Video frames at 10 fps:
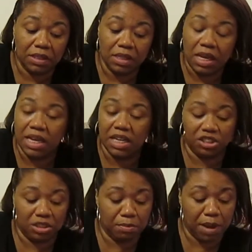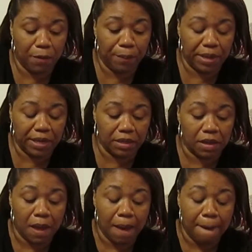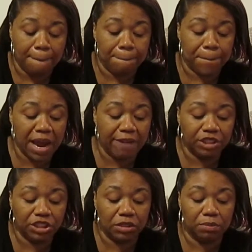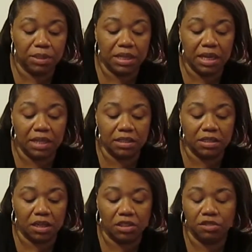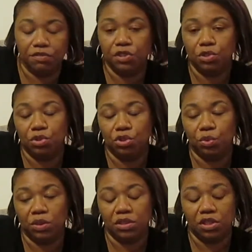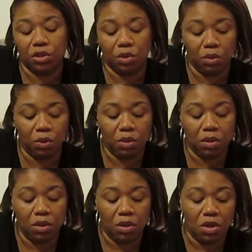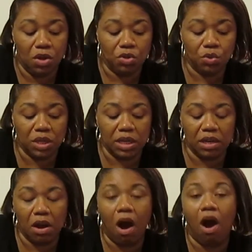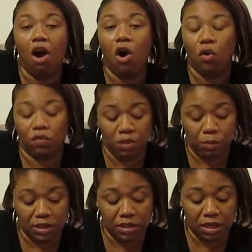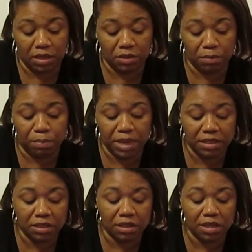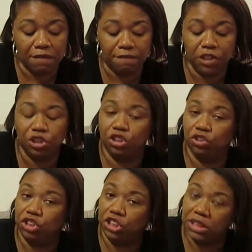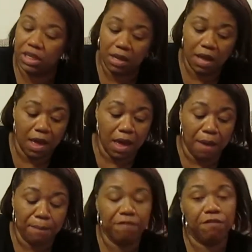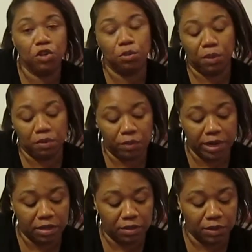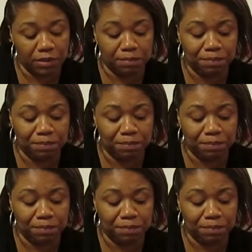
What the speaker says: And that's just my opinion. Marriage shouldn't be a discussion for you two until you get it all the way together. Basically, fix your shit before you put a ring on it.